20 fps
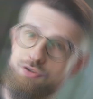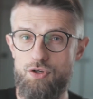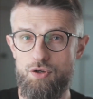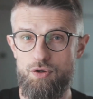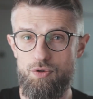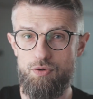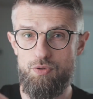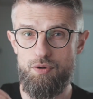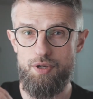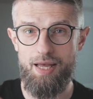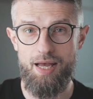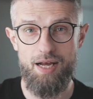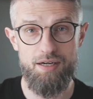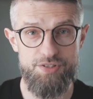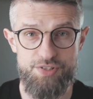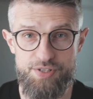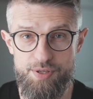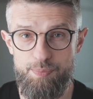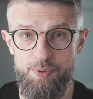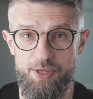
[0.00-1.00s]
So
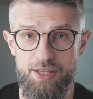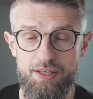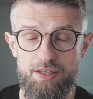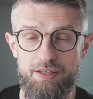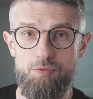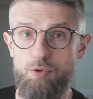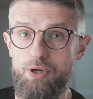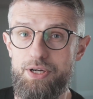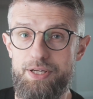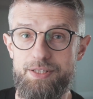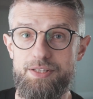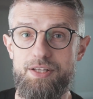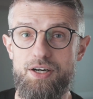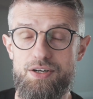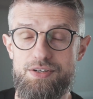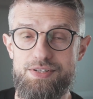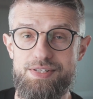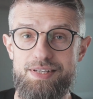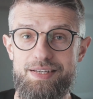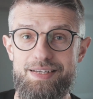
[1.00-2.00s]
LCP, what it
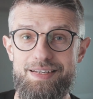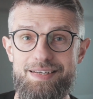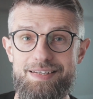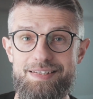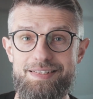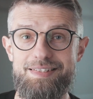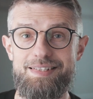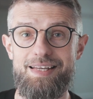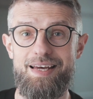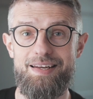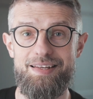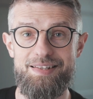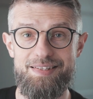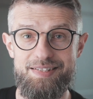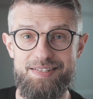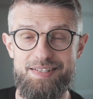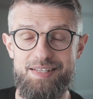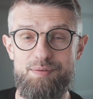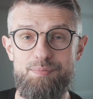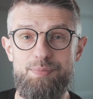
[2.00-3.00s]
does is that it
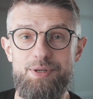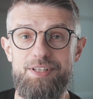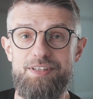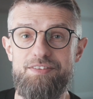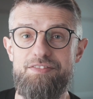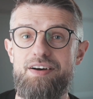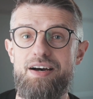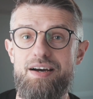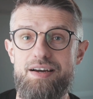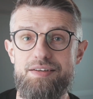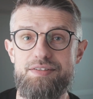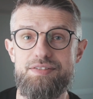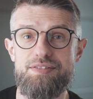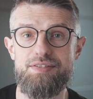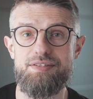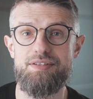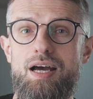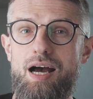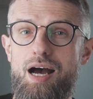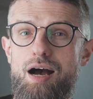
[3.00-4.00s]
simply
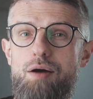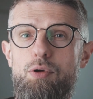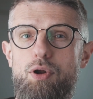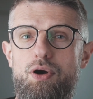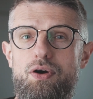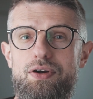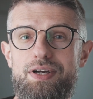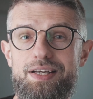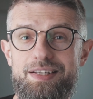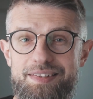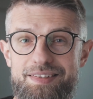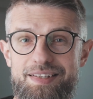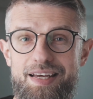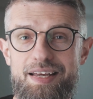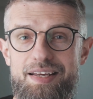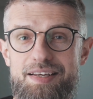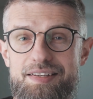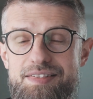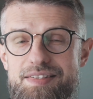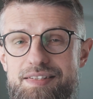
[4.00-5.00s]
defines how long it
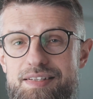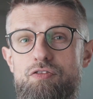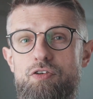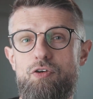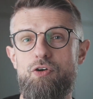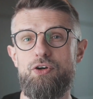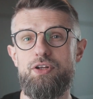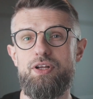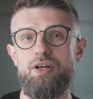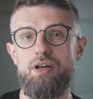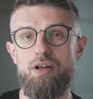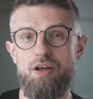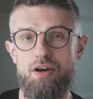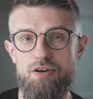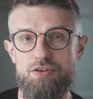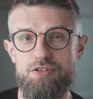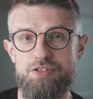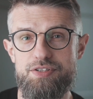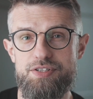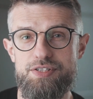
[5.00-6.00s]
takes for the
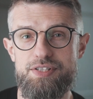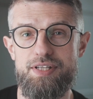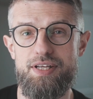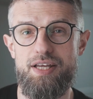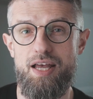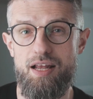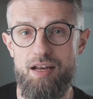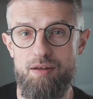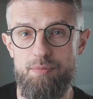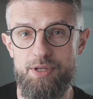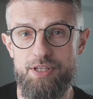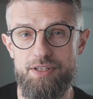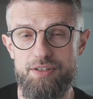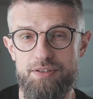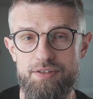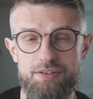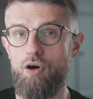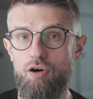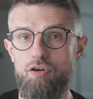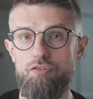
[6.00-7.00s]
largest element
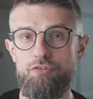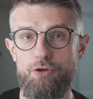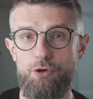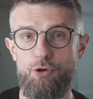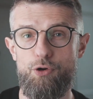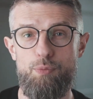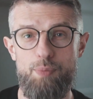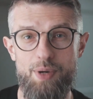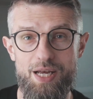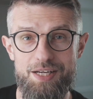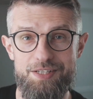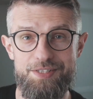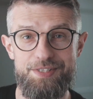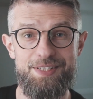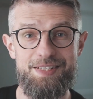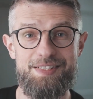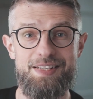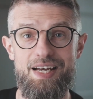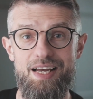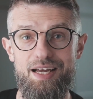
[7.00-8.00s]
of your page
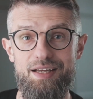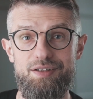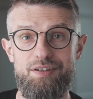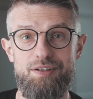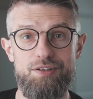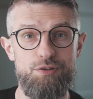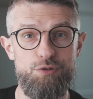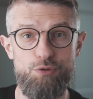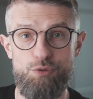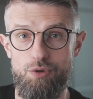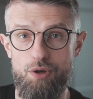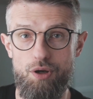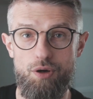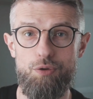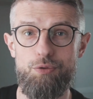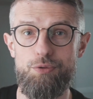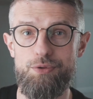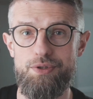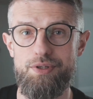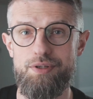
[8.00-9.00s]
design to
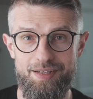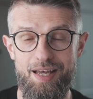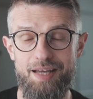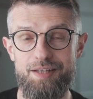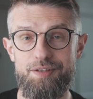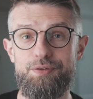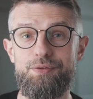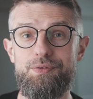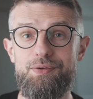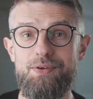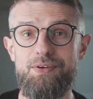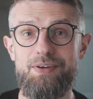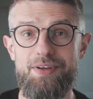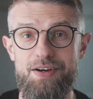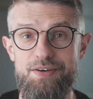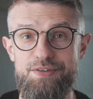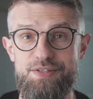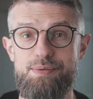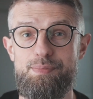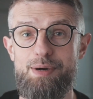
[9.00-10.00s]
load. And Google
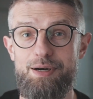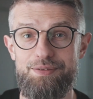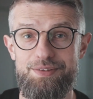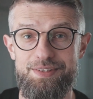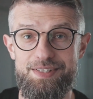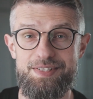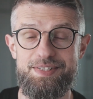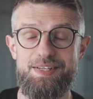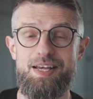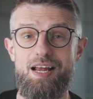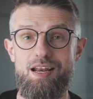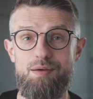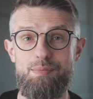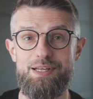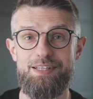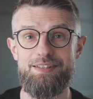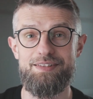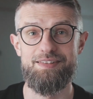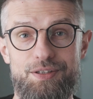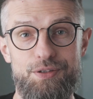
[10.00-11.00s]
cares about this
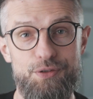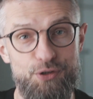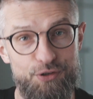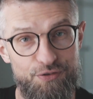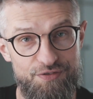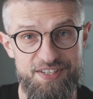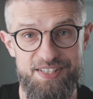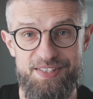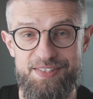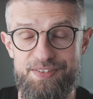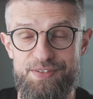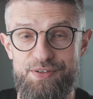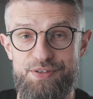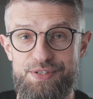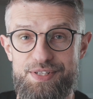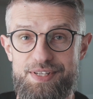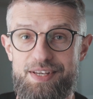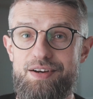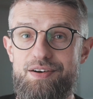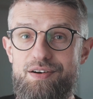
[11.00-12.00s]
element, your
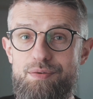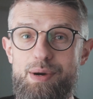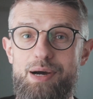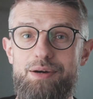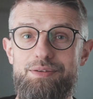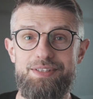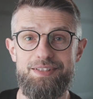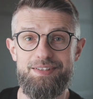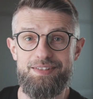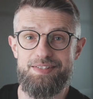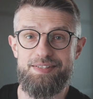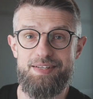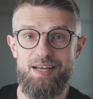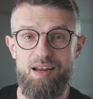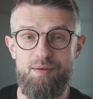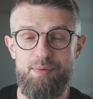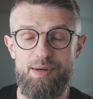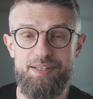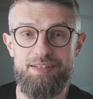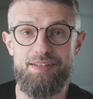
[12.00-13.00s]
visitors care about this
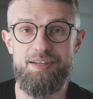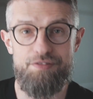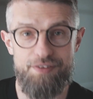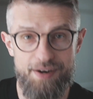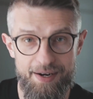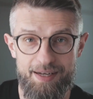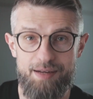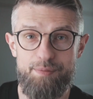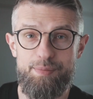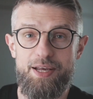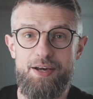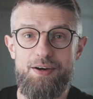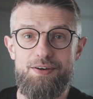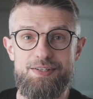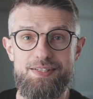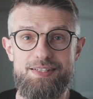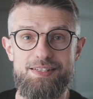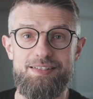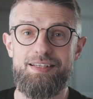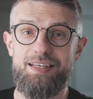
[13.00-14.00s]
element, frankly
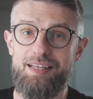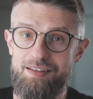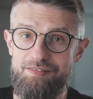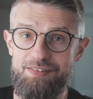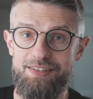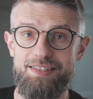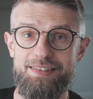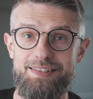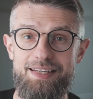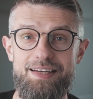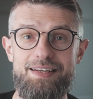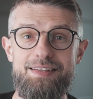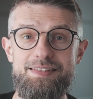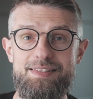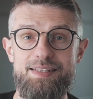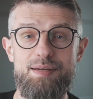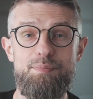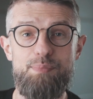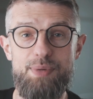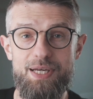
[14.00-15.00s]
because given that it's
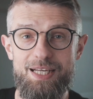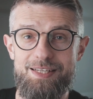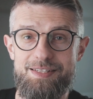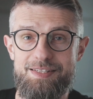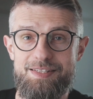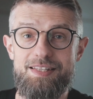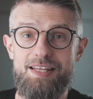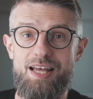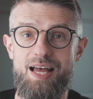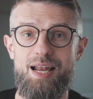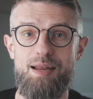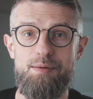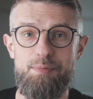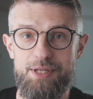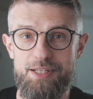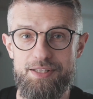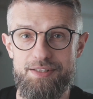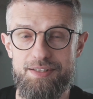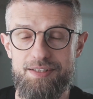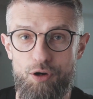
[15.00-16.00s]
the biggest
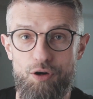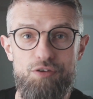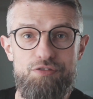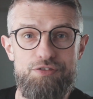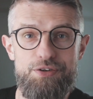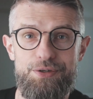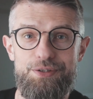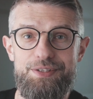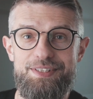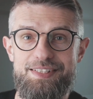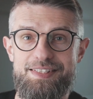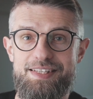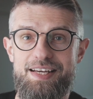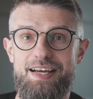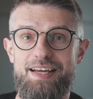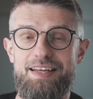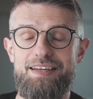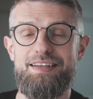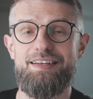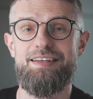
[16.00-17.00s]
element of your
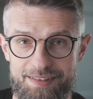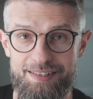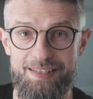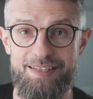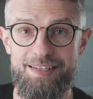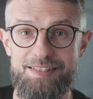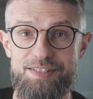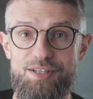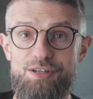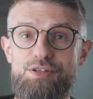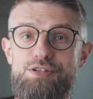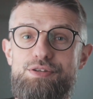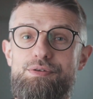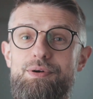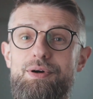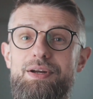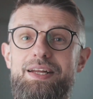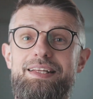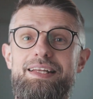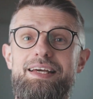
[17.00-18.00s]
design, then it's also
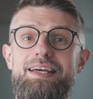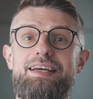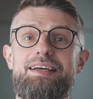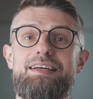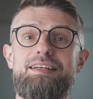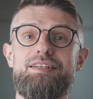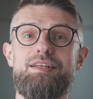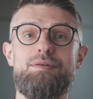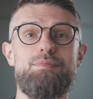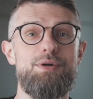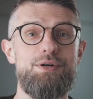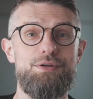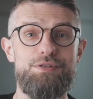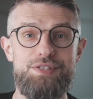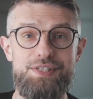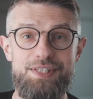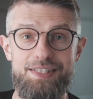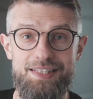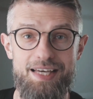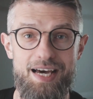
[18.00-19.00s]
gonna take the
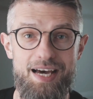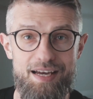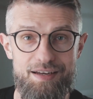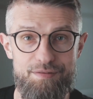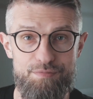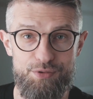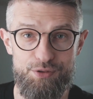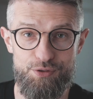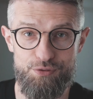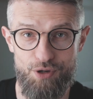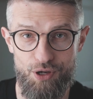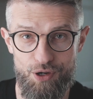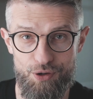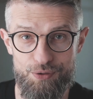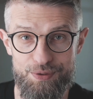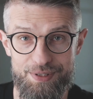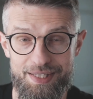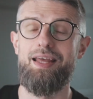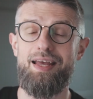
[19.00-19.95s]
most time to load.